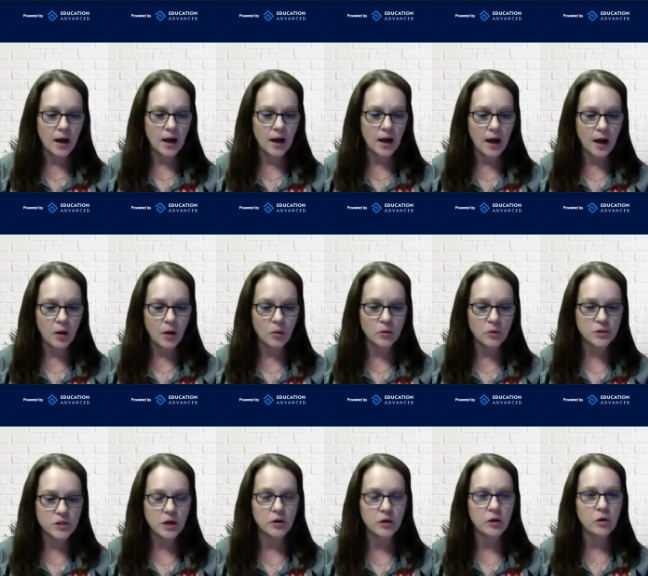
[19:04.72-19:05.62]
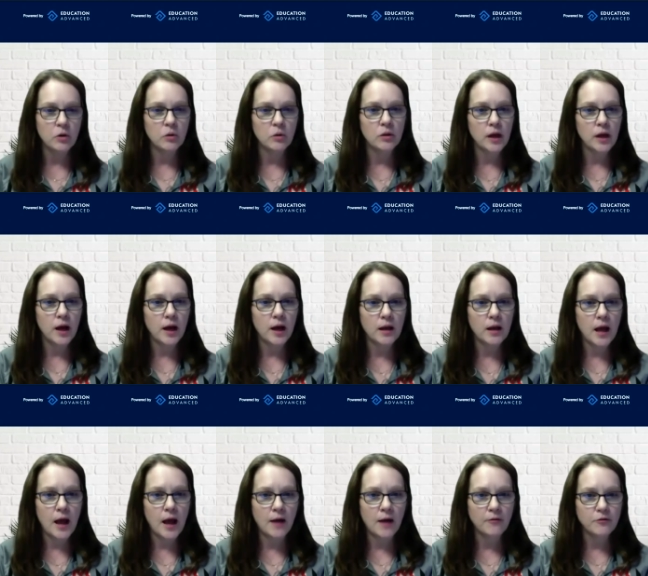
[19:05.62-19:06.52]
I will tell you that
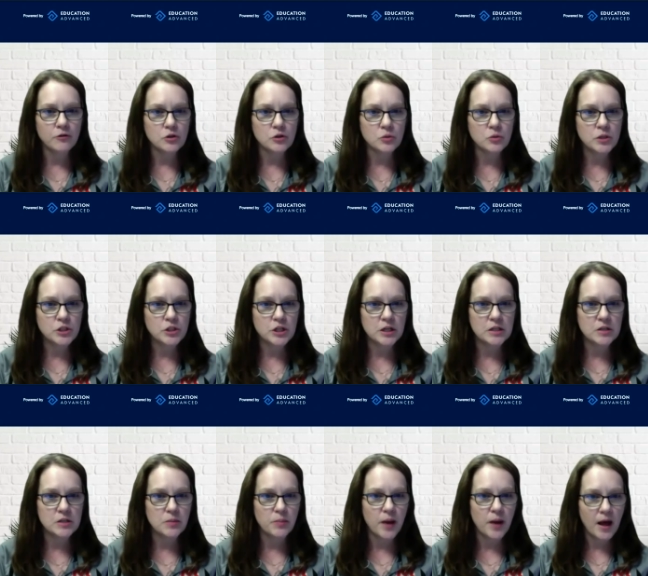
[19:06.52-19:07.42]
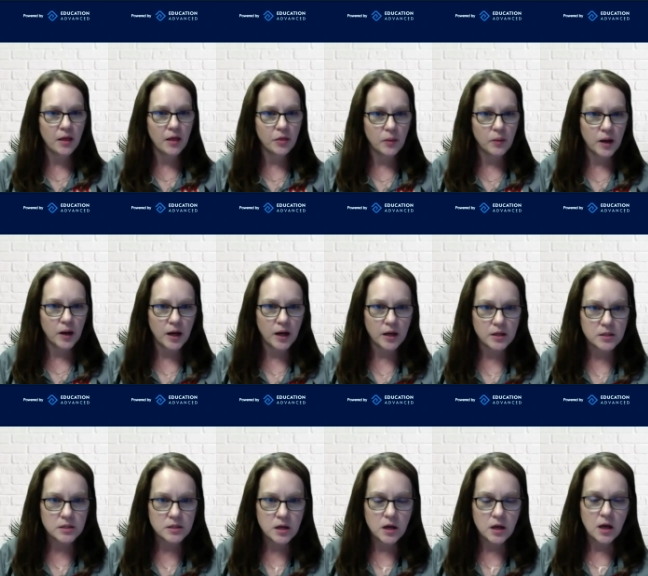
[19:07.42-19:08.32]
after switching to
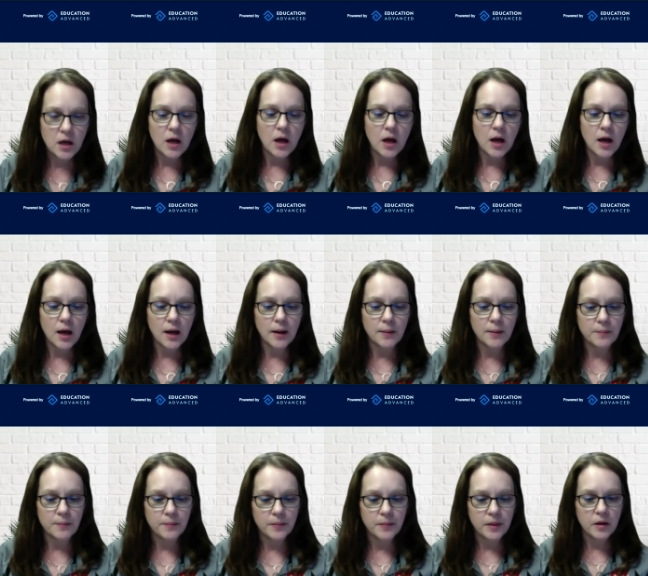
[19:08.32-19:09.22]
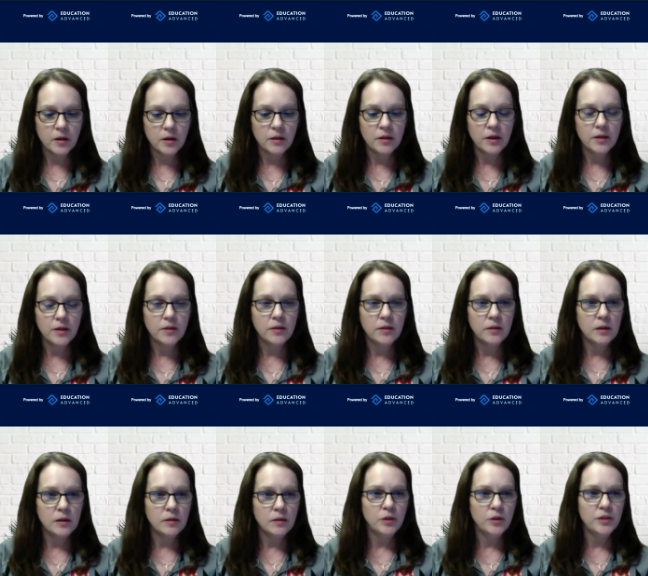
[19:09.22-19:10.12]
pathways, um, that
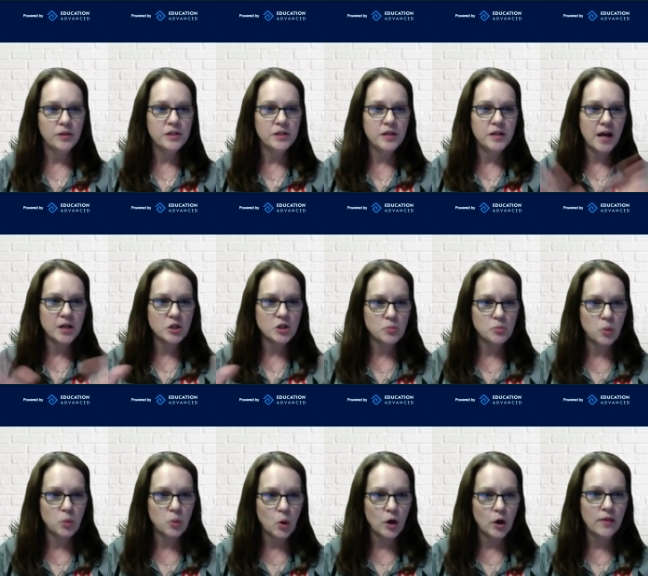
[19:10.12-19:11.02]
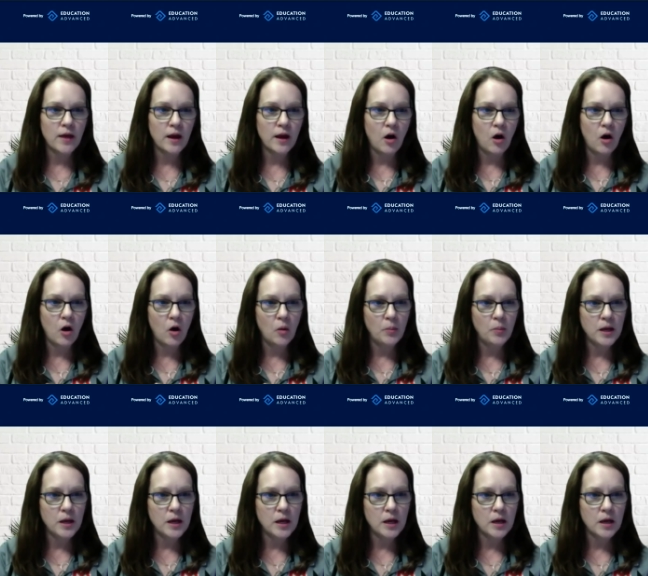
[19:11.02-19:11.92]
with the dashboard and that all
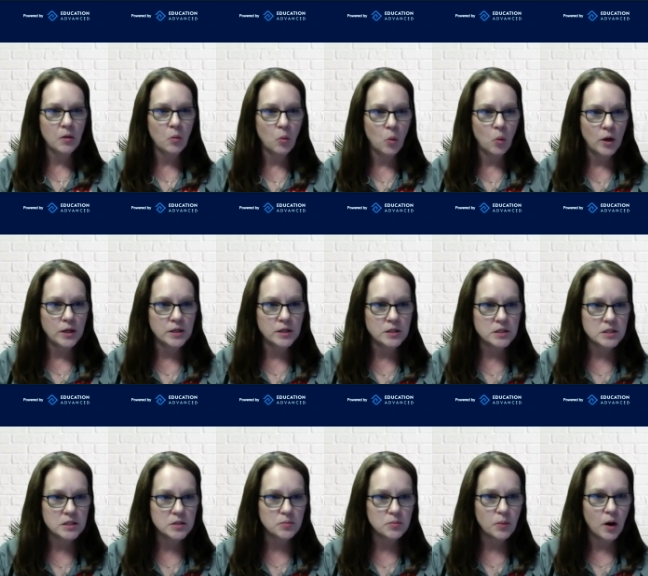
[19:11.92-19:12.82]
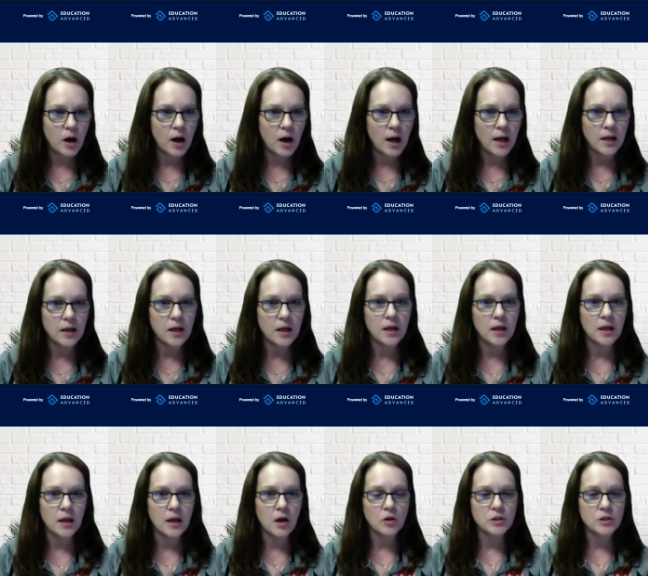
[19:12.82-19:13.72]
being in one spot and
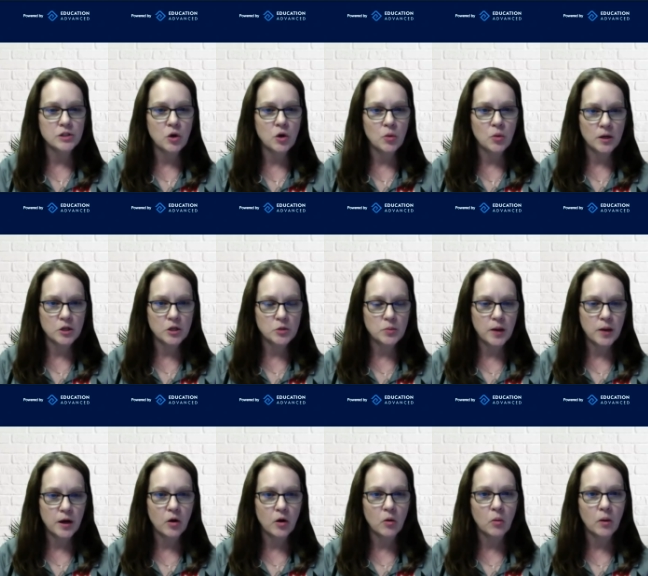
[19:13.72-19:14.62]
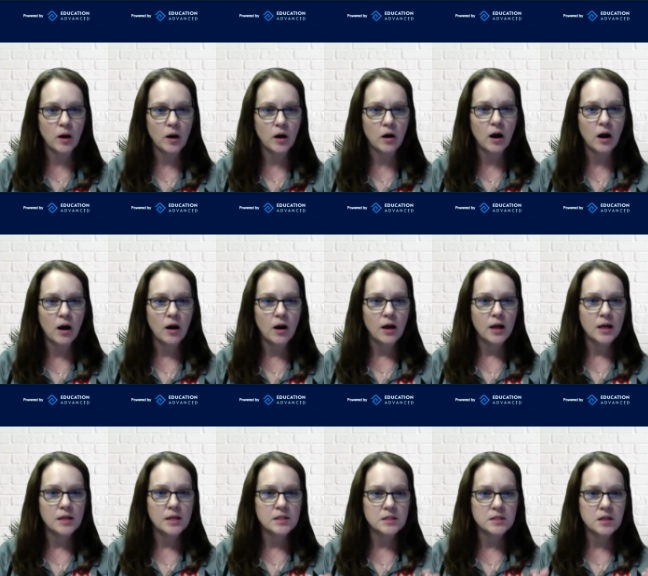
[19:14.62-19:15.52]
so much better where
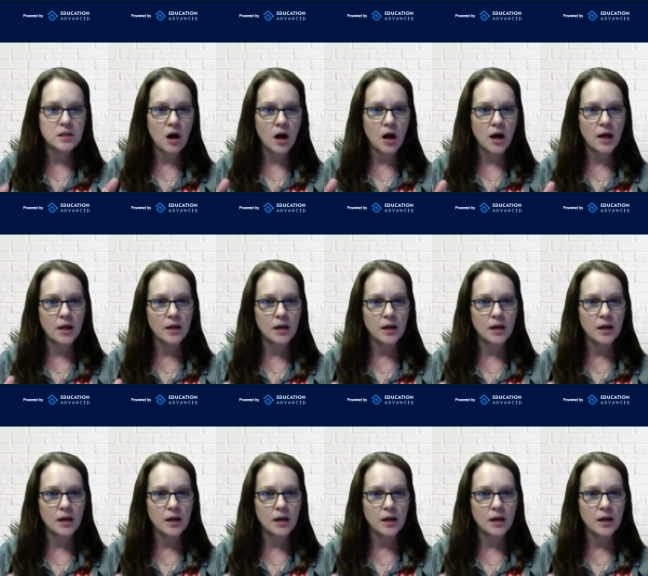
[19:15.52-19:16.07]
it's not